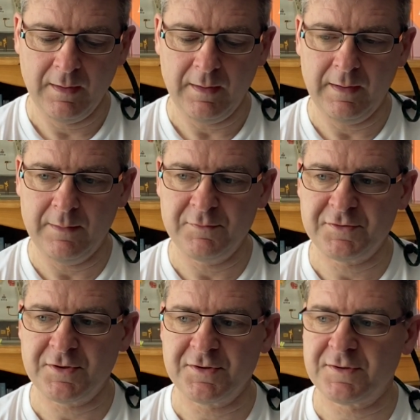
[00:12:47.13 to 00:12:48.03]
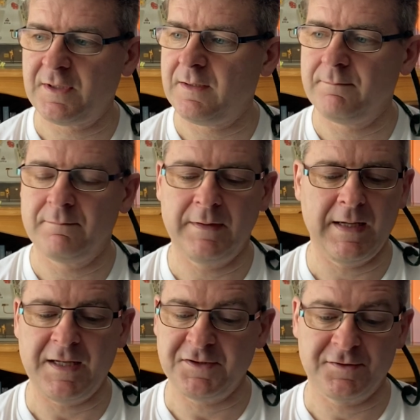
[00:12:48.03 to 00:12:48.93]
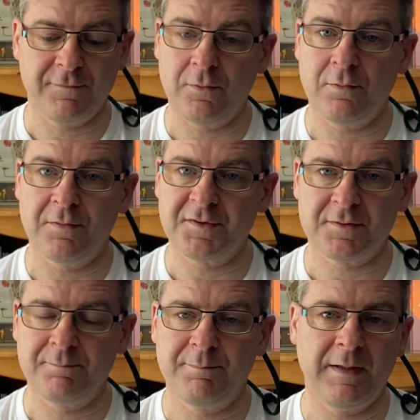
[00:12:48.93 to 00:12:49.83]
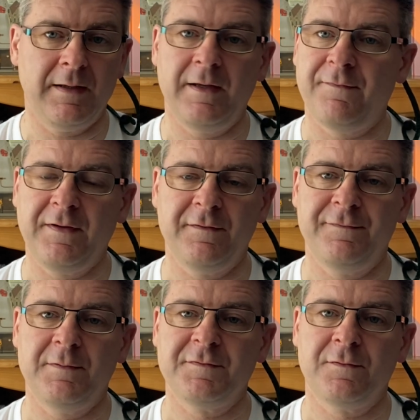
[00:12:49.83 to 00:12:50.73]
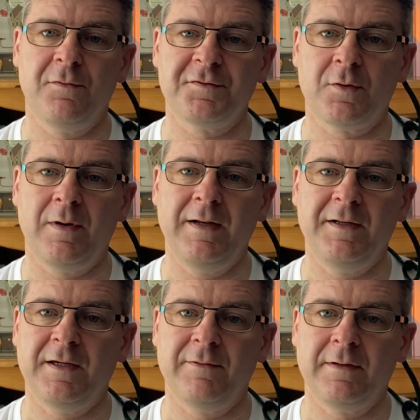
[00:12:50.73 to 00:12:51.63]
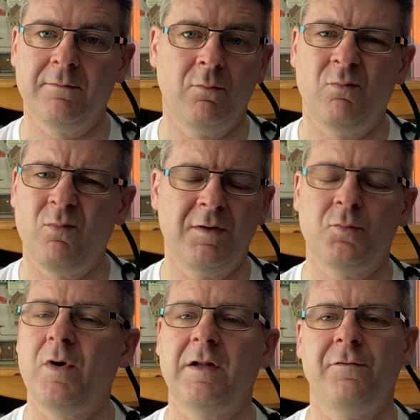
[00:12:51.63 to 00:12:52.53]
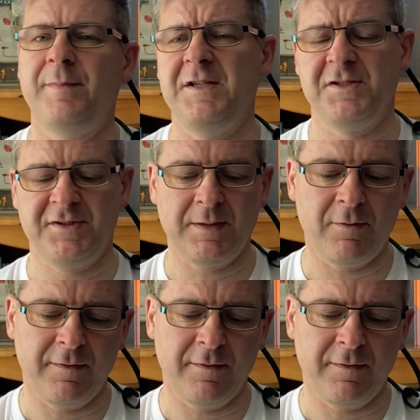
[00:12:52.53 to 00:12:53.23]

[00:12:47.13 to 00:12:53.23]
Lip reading: it was just, it has its flaws, but I think the film's flaws are quite endearing. It's a wonderful piece of cinema, I